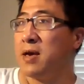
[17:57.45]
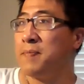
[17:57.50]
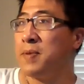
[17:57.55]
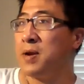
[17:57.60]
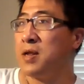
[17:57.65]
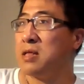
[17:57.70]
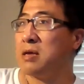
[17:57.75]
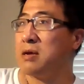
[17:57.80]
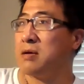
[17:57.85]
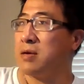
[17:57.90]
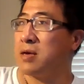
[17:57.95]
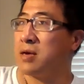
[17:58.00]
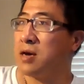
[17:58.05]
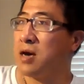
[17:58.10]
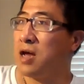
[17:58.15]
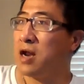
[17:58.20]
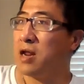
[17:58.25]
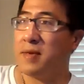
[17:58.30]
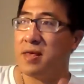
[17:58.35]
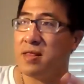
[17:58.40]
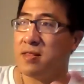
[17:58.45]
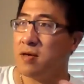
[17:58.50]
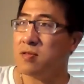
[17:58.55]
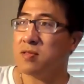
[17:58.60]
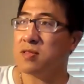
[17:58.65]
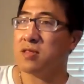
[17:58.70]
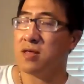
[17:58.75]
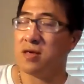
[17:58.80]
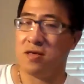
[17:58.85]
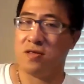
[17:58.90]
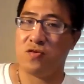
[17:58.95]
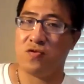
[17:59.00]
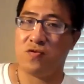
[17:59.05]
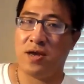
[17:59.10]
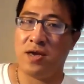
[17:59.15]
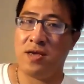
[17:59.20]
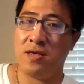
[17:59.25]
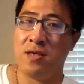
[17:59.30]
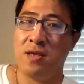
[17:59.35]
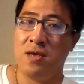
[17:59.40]
a political economy, those things,
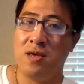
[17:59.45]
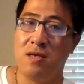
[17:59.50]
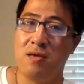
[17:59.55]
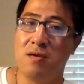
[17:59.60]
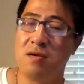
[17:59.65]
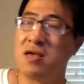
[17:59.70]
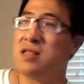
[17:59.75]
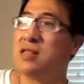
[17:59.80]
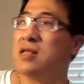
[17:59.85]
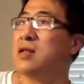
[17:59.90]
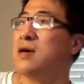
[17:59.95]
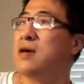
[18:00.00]
right? You cannot